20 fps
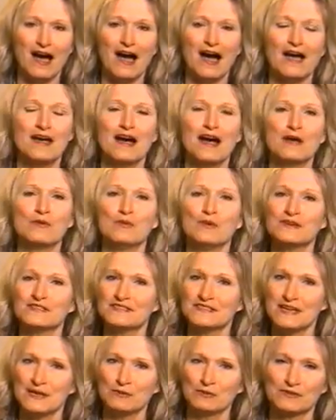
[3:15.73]
I
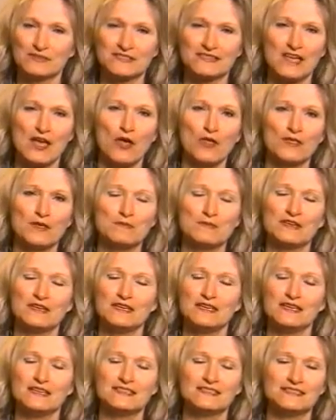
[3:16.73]
wasn't able to tell them that
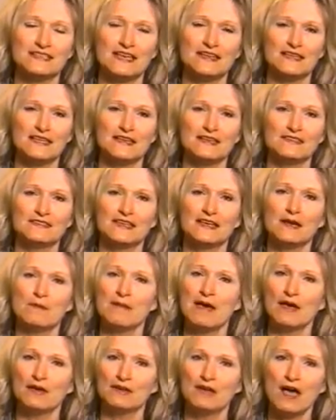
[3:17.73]
he had said anything
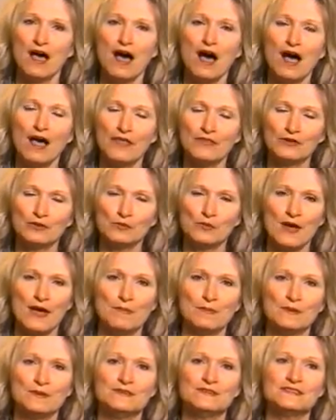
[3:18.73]
about other
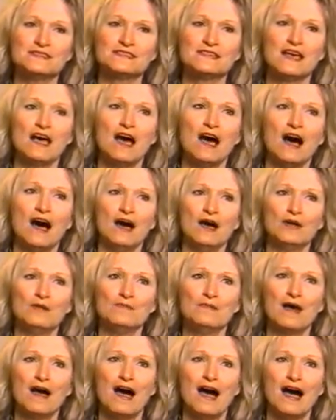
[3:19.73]
weapons.
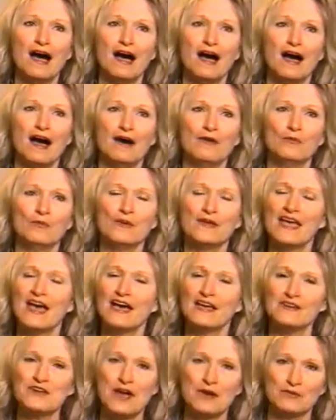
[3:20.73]
We
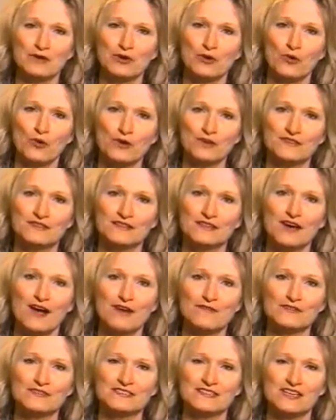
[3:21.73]
had not recorded the
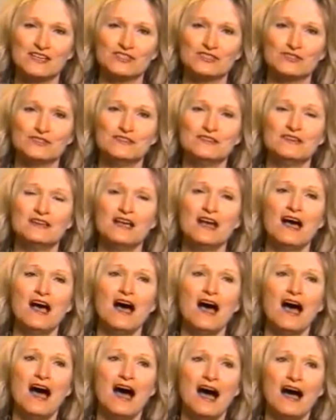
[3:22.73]
conversation,
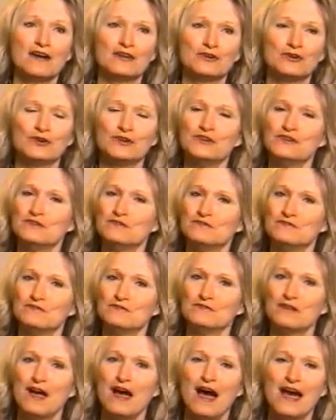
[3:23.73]
couldn't
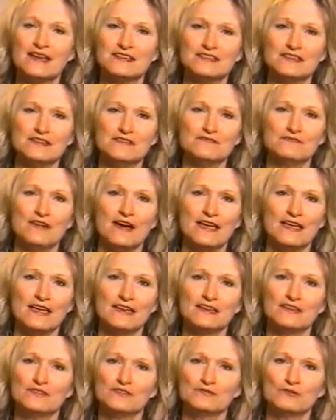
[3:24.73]
identify
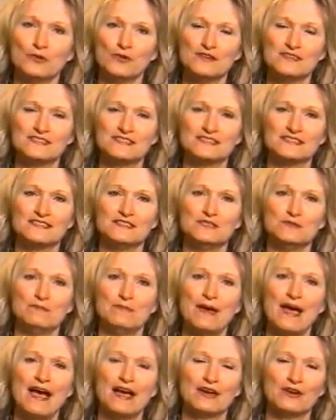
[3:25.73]
any of the voices in the
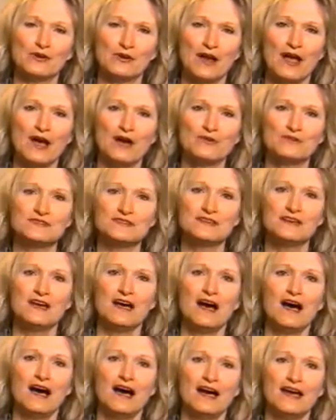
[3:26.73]
background.
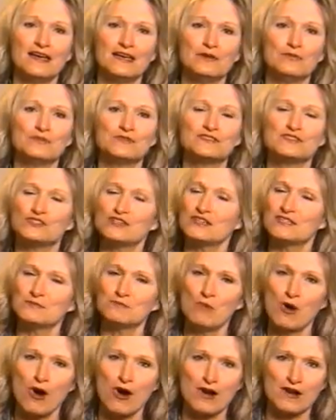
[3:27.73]
It was just
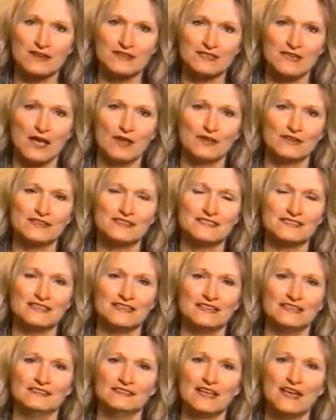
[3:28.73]
Mark telling us that
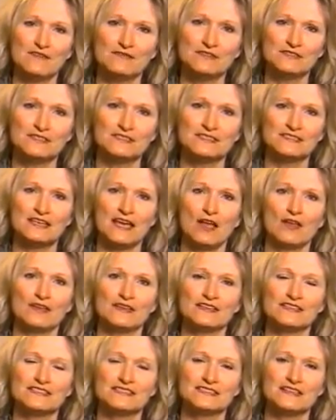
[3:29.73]
he loved us,
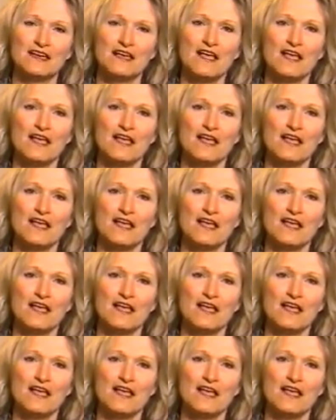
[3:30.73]
telling us